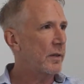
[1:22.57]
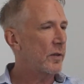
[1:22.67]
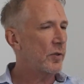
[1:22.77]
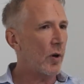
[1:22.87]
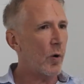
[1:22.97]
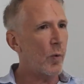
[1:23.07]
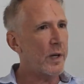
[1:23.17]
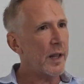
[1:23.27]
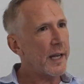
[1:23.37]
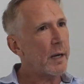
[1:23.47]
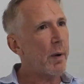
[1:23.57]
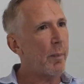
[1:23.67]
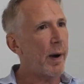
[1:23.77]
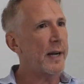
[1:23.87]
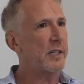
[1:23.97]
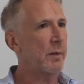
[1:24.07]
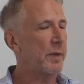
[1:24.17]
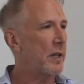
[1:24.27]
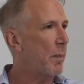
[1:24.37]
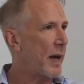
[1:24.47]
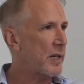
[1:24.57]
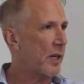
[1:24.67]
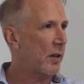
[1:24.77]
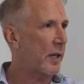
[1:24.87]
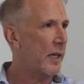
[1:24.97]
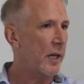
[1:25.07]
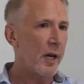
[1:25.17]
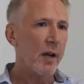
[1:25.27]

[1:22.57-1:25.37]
So when you think about buying something domestically,